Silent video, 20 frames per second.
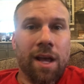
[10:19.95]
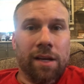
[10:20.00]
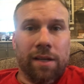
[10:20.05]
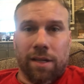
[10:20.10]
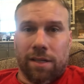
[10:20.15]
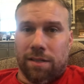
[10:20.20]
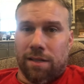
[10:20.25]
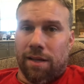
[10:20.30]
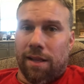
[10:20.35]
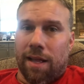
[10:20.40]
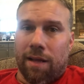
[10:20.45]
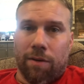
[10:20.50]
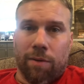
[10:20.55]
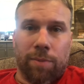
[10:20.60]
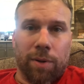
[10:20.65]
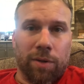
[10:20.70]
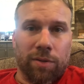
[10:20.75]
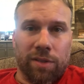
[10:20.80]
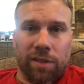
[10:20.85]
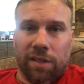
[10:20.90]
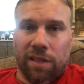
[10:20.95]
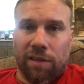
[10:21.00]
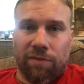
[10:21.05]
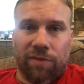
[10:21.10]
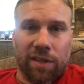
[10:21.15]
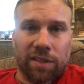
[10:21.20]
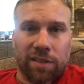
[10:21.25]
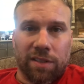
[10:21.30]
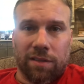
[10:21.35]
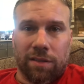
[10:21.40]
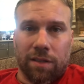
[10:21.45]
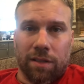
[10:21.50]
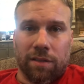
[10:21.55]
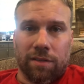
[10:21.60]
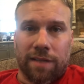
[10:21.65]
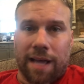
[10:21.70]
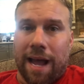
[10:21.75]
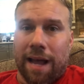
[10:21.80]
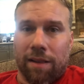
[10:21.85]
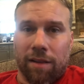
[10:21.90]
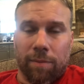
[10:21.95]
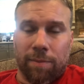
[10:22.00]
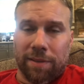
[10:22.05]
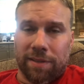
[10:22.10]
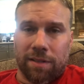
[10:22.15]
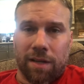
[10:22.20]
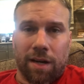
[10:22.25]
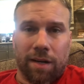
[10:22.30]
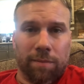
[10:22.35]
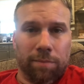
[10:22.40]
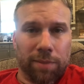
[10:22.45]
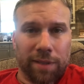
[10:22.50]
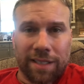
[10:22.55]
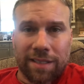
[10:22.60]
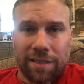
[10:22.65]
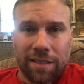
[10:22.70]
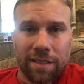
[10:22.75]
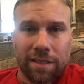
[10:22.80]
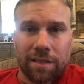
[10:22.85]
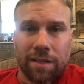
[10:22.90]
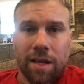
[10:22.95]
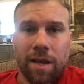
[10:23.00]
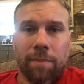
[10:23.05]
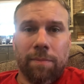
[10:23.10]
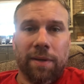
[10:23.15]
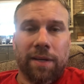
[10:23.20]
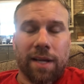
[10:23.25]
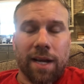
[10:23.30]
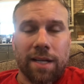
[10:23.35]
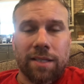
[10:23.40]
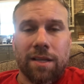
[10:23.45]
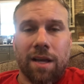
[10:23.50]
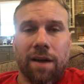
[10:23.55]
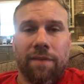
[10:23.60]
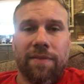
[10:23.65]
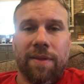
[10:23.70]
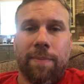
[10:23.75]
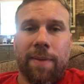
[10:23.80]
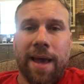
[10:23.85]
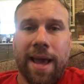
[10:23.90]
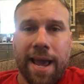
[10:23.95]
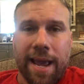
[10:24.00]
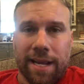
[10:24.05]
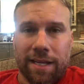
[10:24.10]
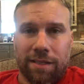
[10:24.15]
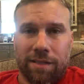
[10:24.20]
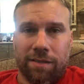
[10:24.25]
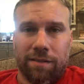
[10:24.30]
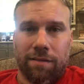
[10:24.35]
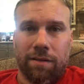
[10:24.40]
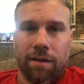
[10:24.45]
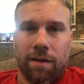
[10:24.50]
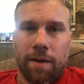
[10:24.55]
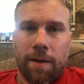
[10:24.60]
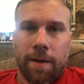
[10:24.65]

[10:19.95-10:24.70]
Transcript: doesn't allow opposing defenses to dial up exotic blitzes because of the pace.